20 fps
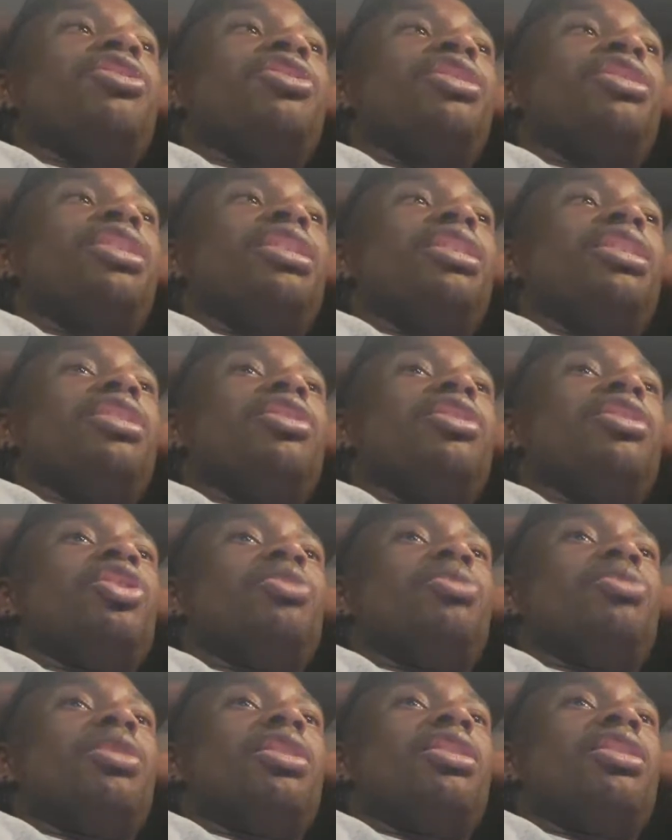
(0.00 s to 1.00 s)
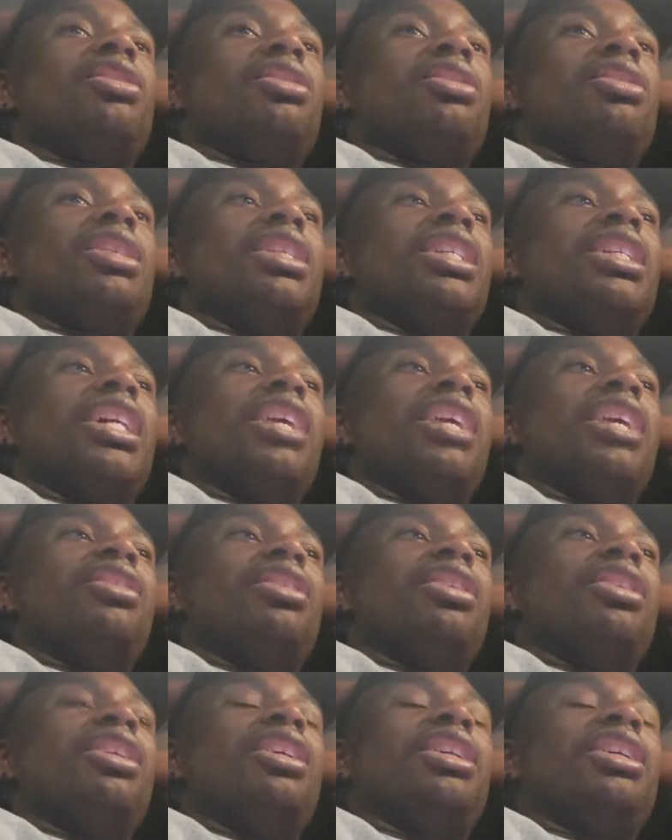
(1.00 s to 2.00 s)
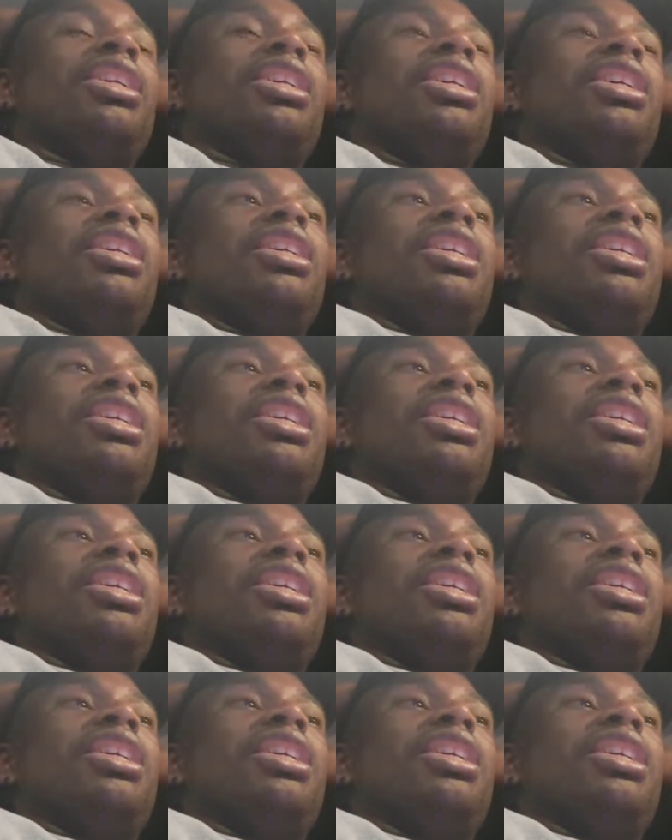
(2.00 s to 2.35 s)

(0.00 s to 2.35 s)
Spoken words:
year he is, just because of the talent he